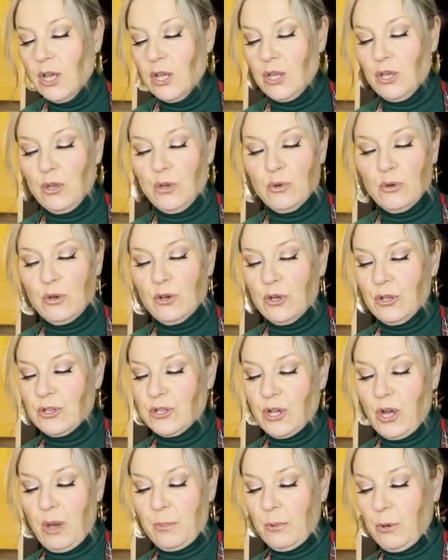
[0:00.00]
You could
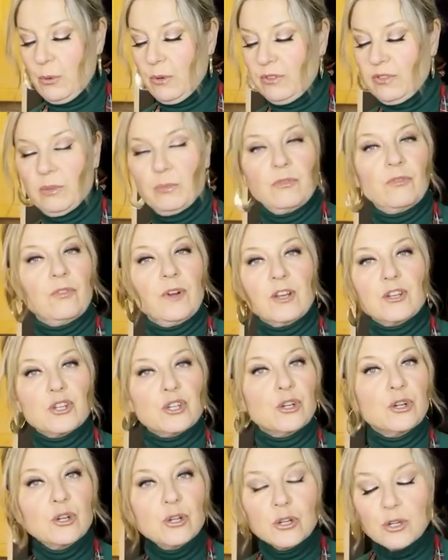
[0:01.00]
top it with some fresh
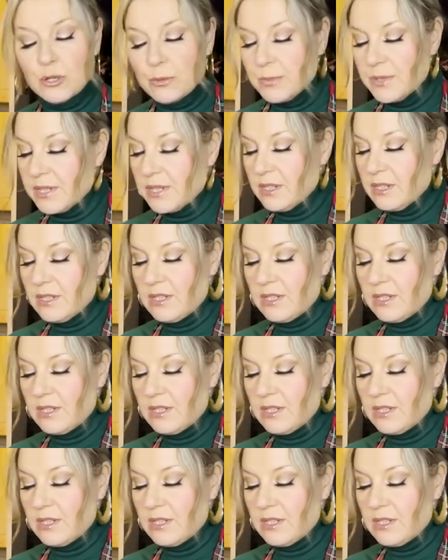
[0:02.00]
herbs,